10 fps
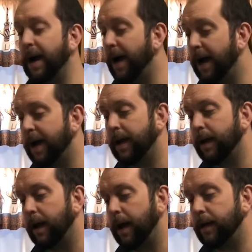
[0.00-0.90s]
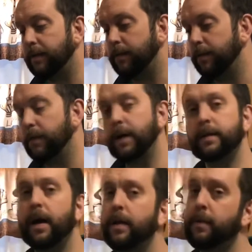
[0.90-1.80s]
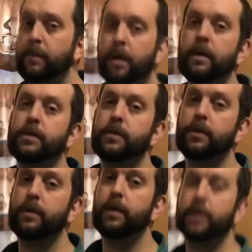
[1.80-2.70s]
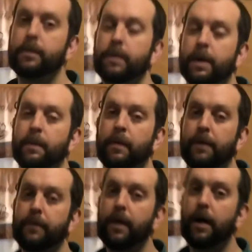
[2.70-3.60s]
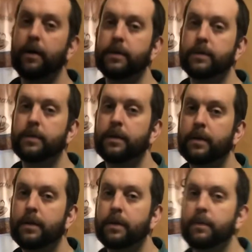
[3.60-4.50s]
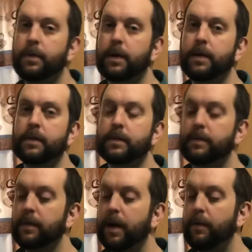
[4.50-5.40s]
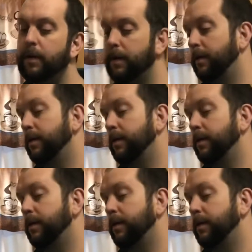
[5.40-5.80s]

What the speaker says: I had to run down to Martin's real quick to buy my wife flowers, because I wanted her